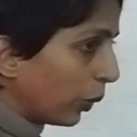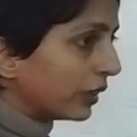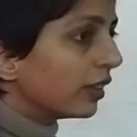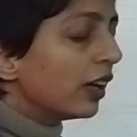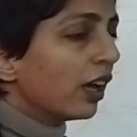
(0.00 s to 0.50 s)

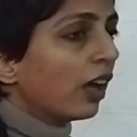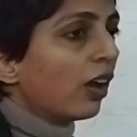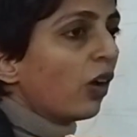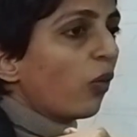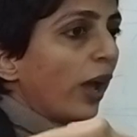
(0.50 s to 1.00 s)
with,
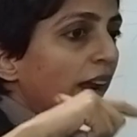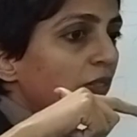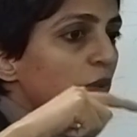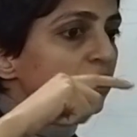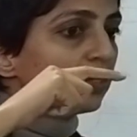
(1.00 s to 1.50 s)

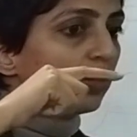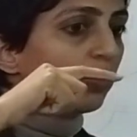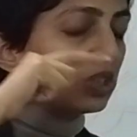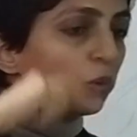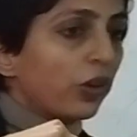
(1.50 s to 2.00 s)

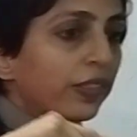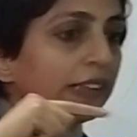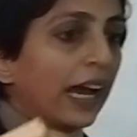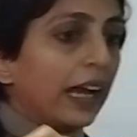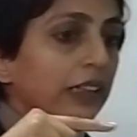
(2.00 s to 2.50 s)
which was
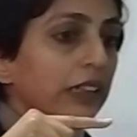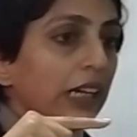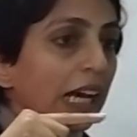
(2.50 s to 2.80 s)
that